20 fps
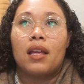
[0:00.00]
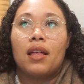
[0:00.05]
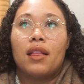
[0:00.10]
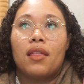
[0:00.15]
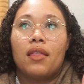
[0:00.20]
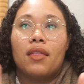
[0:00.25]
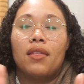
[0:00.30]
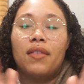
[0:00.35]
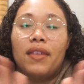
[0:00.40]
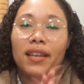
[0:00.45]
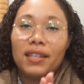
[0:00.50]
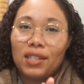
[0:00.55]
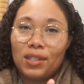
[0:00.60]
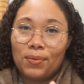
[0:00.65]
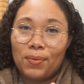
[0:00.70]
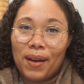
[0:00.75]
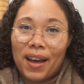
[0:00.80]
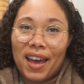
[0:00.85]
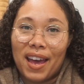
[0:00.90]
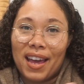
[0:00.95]
This
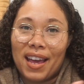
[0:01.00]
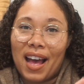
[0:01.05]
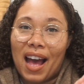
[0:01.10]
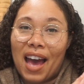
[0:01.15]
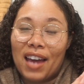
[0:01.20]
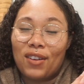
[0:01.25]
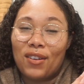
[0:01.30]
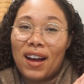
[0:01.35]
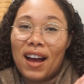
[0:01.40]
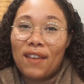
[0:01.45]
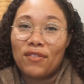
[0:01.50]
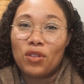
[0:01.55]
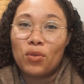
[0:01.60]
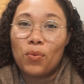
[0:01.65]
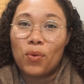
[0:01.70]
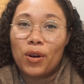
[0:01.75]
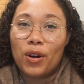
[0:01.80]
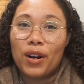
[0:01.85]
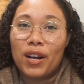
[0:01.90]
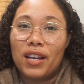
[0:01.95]
way I don't have to
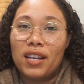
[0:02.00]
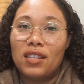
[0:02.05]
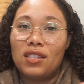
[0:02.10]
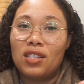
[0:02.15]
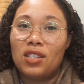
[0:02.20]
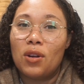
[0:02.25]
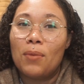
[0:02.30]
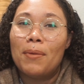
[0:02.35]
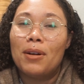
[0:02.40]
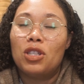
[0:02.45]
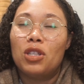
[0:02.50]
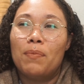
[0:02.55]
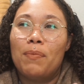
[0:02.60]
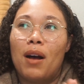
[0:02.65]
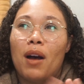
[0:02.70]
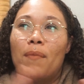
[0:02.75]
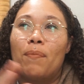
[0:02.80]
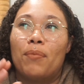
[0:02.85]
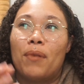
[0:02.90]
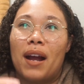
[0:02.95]
worry so much
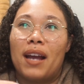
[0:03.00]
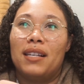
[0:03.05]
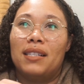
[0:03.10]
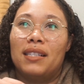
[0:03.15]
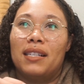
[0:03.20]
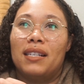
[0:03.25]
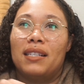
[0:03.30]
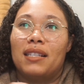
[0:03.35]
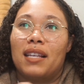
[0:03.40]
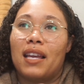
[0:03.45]
about prices.